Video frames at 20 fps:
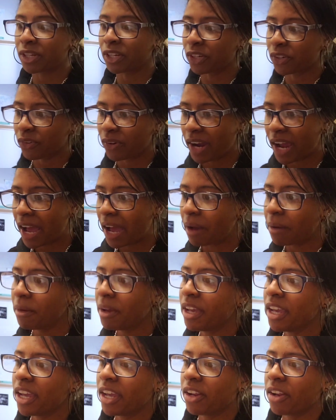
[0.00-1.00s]
You know what I'm
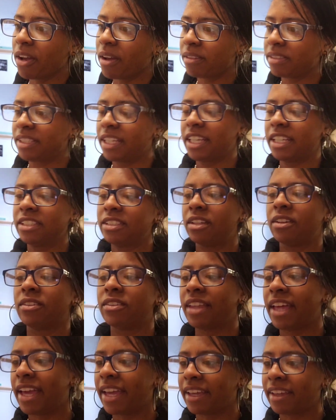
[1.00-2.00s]
saying? So they
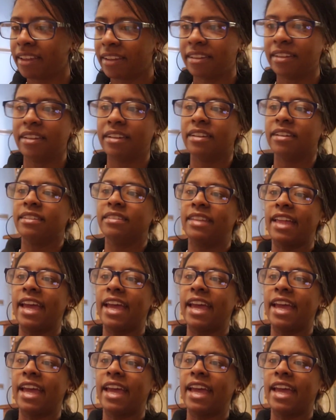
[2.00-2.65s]
get